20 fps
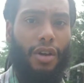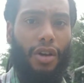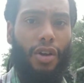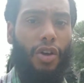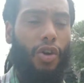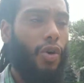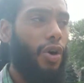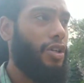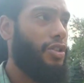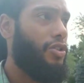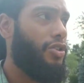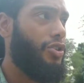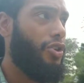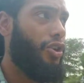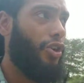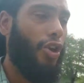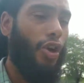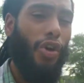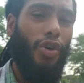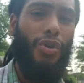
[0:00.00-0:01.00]
go onto your
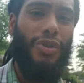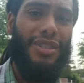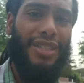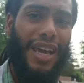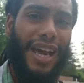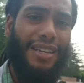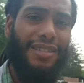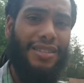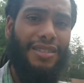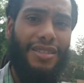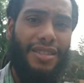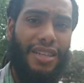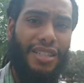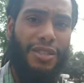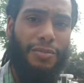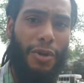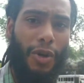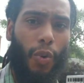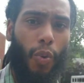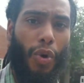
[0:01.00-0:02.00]
local tax
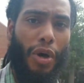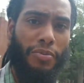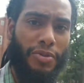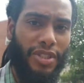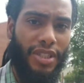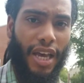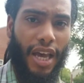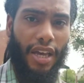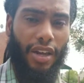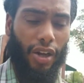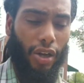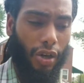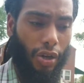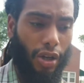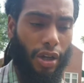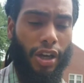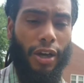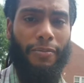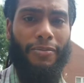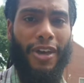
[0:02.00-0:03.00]
assessment website,
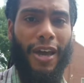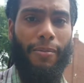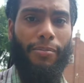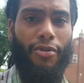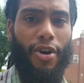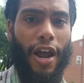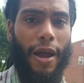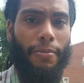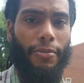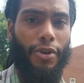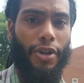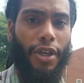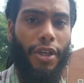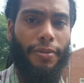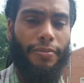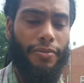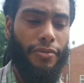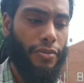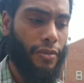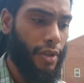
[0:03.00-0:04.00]
look up that property,
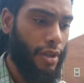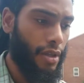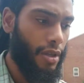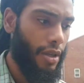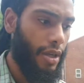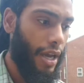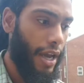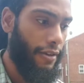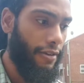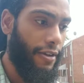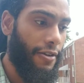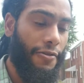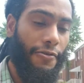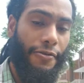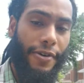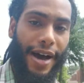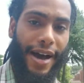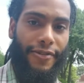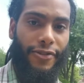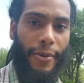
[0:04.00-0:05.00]
and then
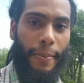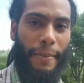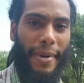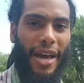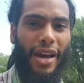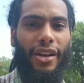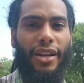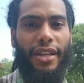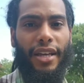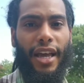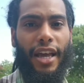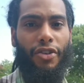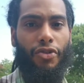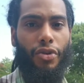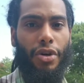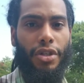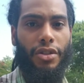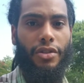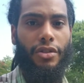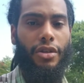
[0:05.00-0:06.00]
find the mailing
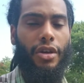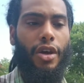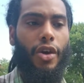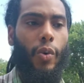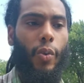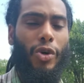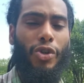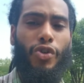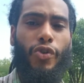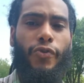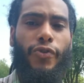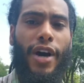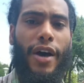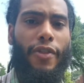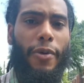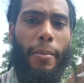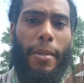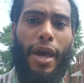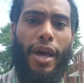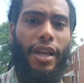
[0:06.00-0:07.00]
address. Once you find the
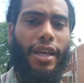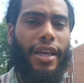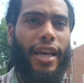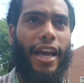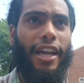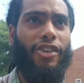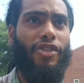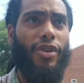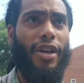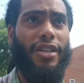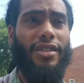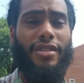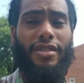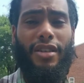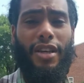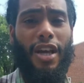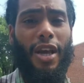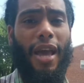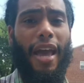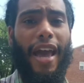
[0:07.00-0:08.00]
mailing address,
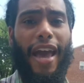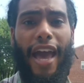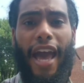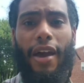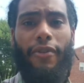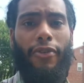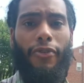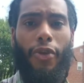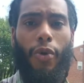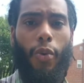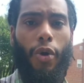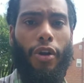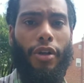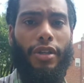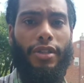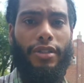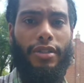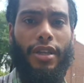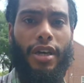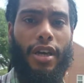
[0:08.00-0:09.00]
half of the work
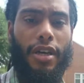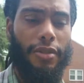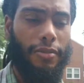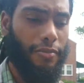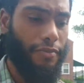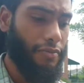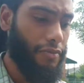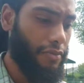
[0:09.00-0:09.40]
is done.